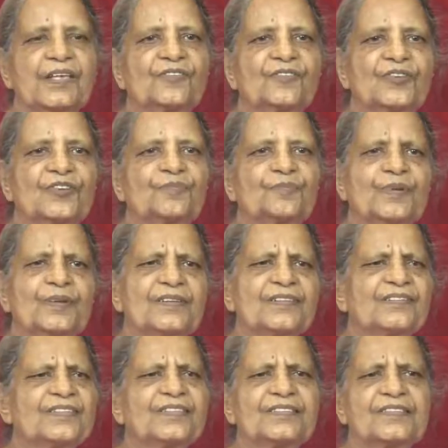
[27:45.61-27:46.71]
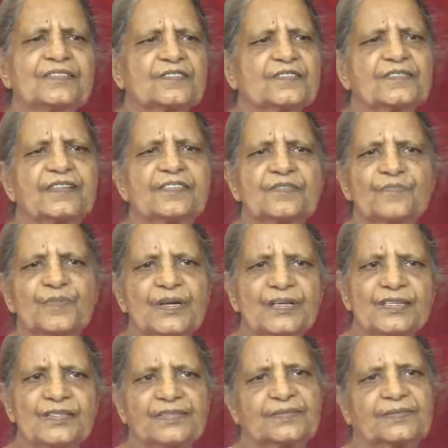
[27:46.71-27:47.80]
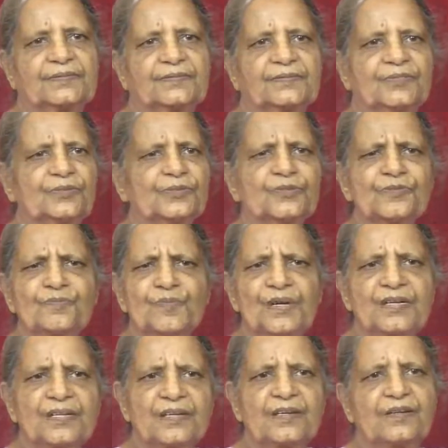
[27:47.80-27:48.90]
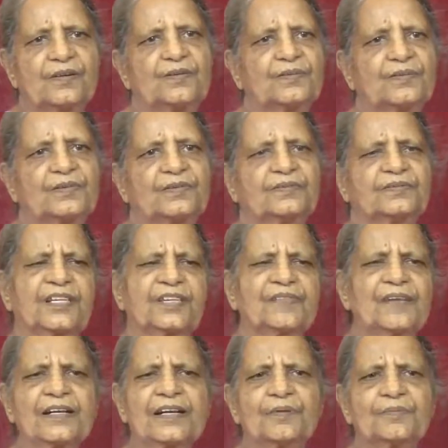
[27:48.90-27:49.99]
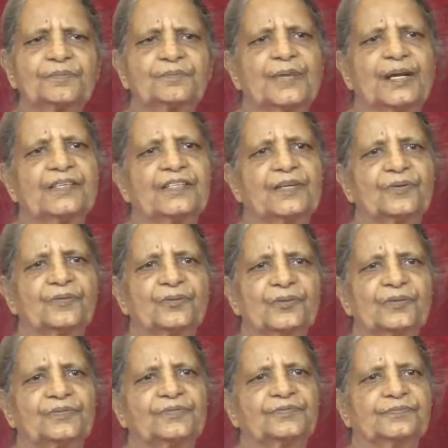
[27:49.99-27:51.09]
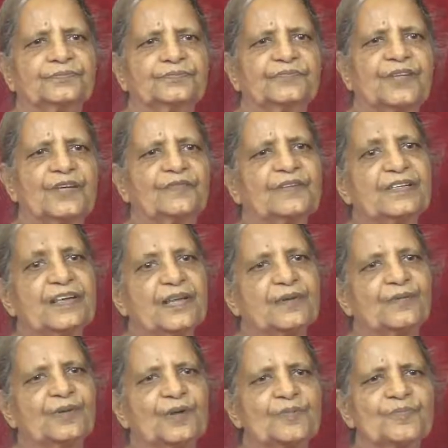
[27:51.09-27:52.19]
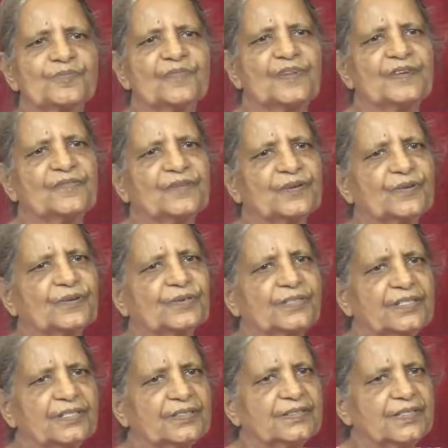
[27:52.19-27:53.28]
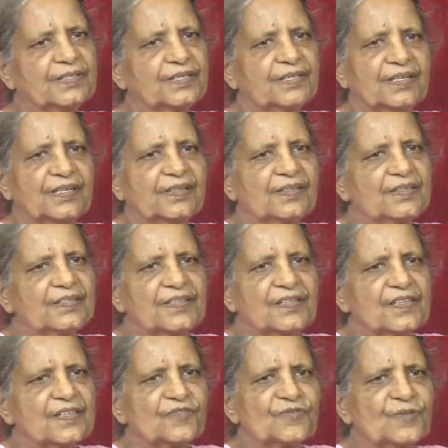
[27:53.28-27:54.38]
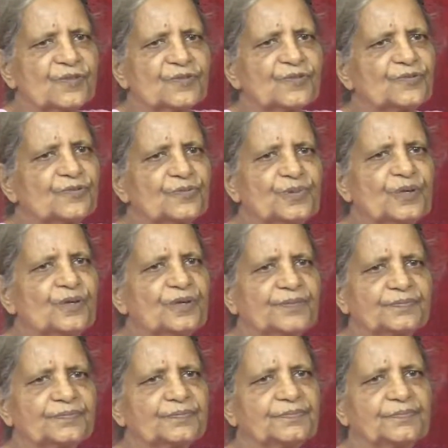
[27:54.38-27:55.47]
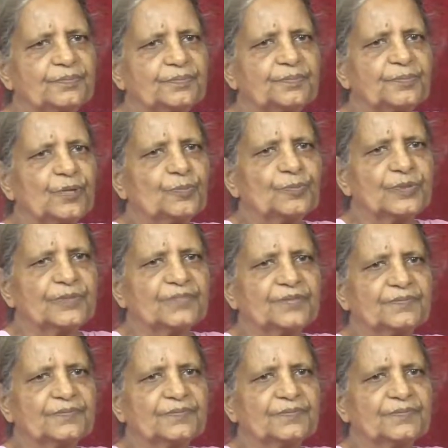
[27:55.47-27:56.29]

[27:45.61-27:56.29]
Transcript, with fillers: So experience this doesn't matter, do not matter at all. They will come by their own whenever time comes, whenever God sees for you to be all proper.